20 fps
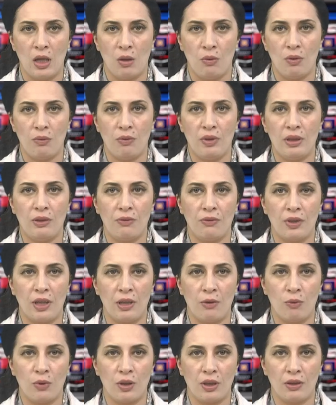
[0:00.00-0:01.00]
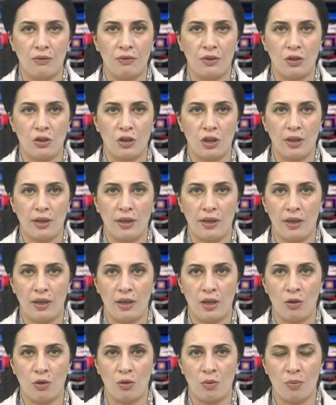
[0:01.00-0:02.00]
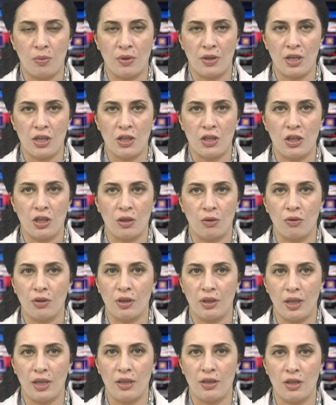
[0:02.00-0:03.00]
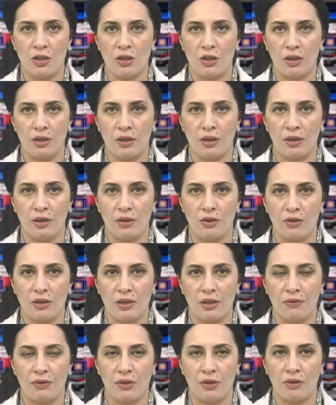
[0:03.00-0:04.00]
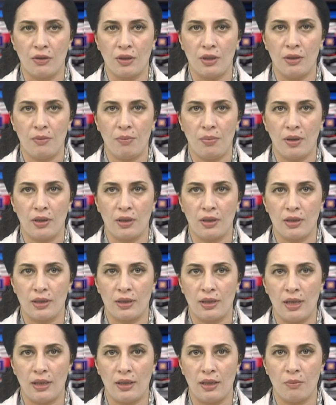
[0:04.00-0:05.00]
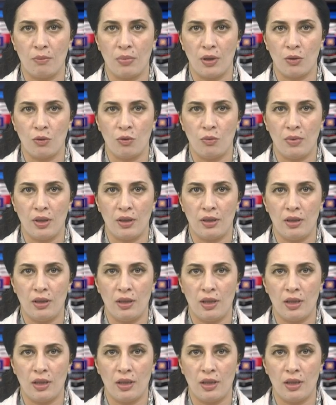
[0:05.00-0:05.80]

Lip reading: Within the framework of the Shanghai Cooperation Organization, the leaders of Turkey, Pakistan, and Baku met in